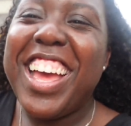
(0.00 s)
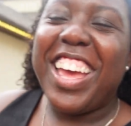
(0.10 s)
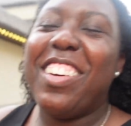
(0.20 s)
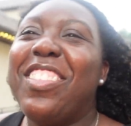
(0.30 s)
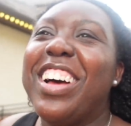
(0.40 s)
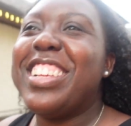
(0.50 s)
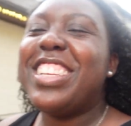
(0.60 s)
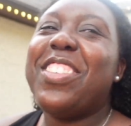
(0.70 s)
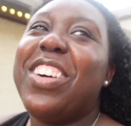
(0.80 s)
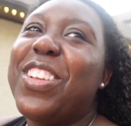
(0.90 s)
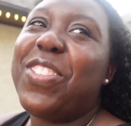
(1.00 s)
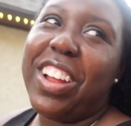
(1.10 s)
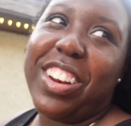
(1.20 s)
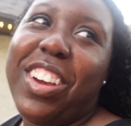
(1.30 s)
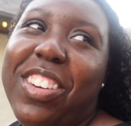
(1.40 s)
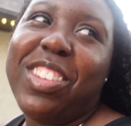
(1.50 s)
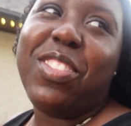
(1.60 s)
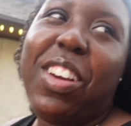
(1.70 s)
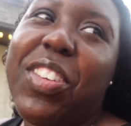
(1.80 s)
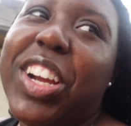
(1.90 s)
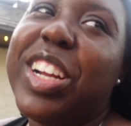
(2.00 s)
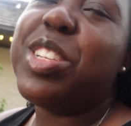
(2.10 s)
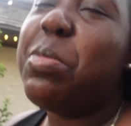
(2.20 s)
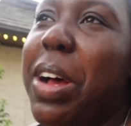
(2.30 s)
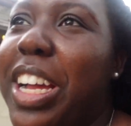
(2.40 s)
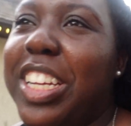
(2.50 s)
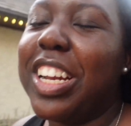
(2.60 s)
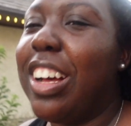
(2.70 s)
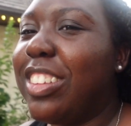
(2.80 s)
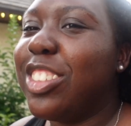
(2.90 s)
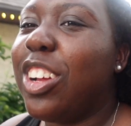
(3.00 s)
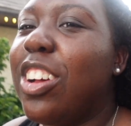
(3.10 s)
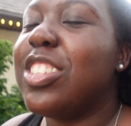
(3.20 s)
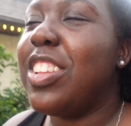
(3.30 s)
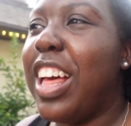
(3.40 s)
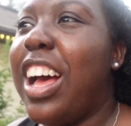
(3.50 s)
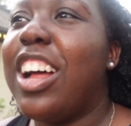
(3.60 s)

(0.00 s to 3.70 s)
it was fun going with my parents, but you know, there's also that